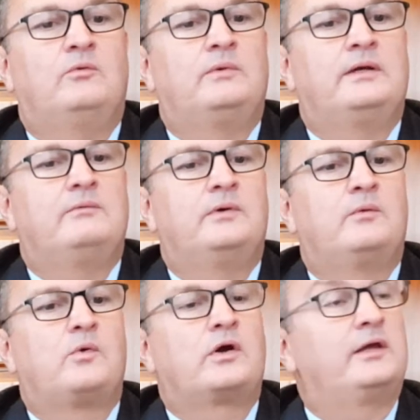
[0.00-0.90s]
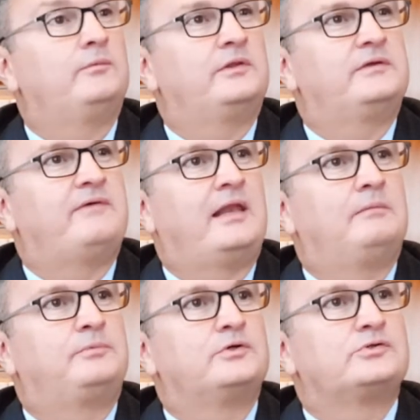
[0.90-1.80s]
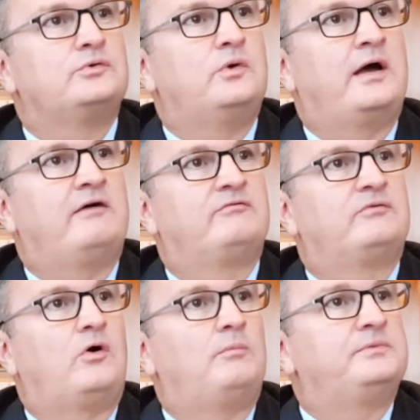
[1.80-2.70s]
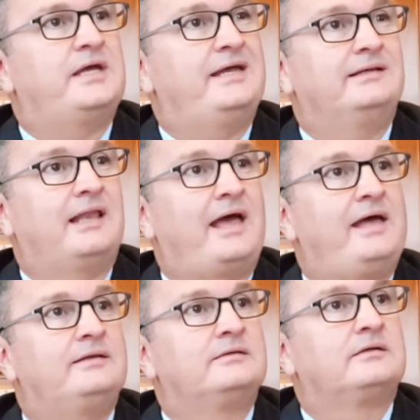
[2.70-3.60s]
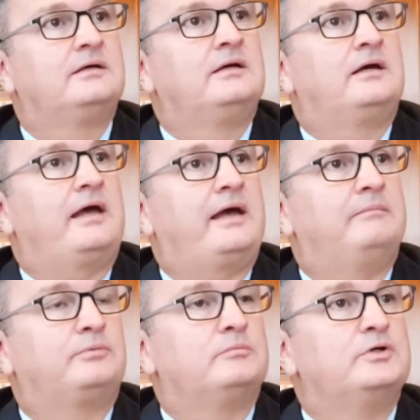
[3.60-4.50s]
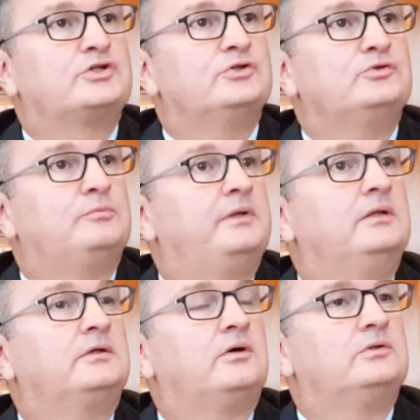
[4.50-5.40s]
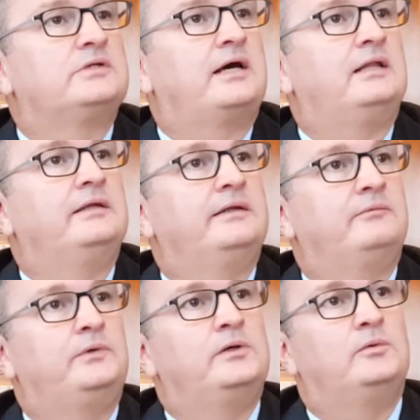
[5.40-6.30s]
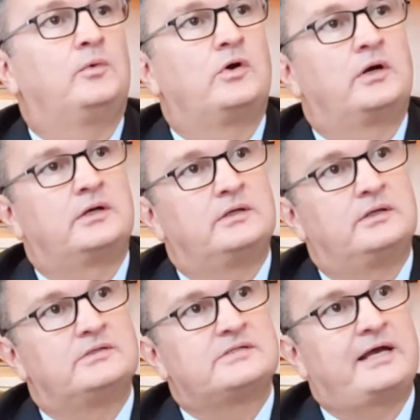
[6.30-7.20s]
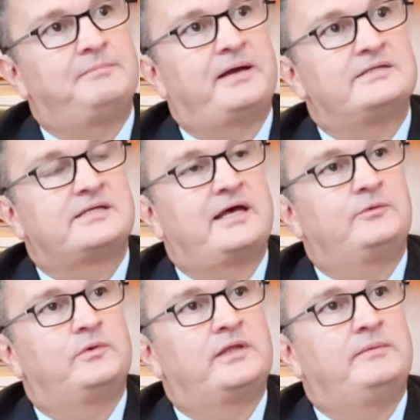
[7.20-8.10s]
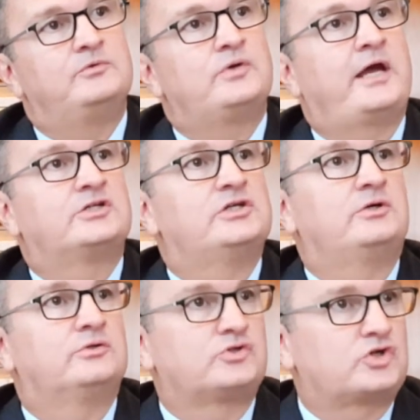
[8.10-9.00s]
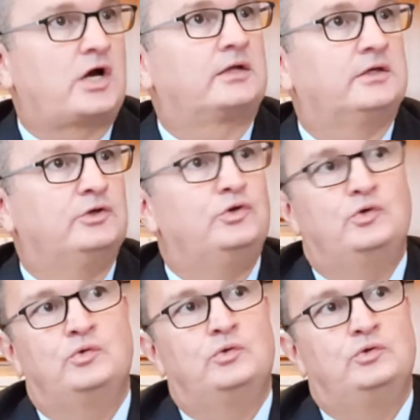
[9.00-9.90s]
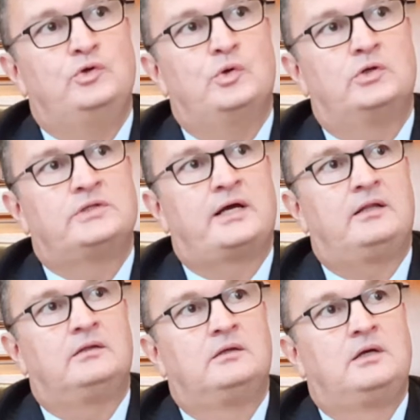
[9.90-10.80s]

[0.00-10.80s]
we're working with developers who have obtained land and permission to build a hotel, and then we'll work side by side with them to actually construct a new hotel.